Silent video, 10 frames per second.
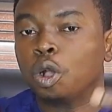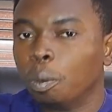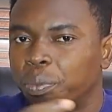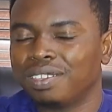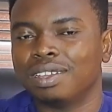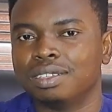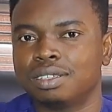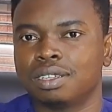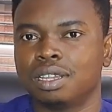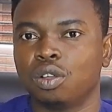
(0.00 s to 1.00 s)

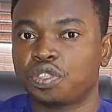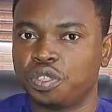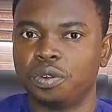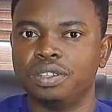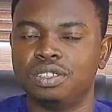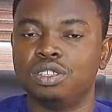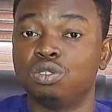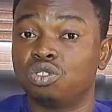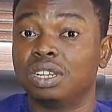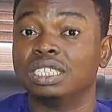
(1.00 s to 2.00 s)
competent authority
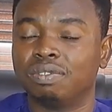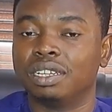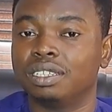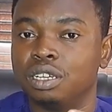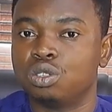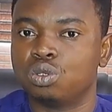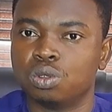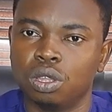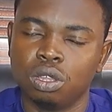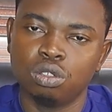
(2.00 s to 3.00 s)
to transfer
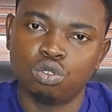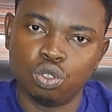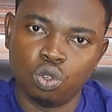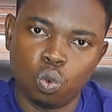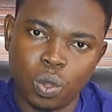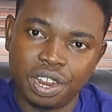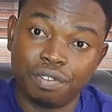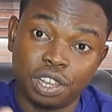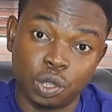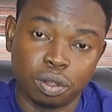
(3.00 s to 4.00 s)
title to you
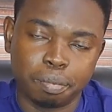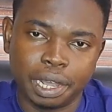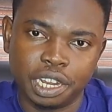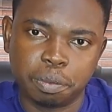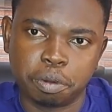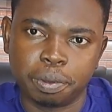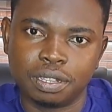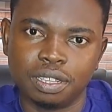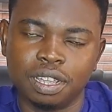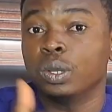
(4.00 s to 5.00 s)
whenever you are buying a property.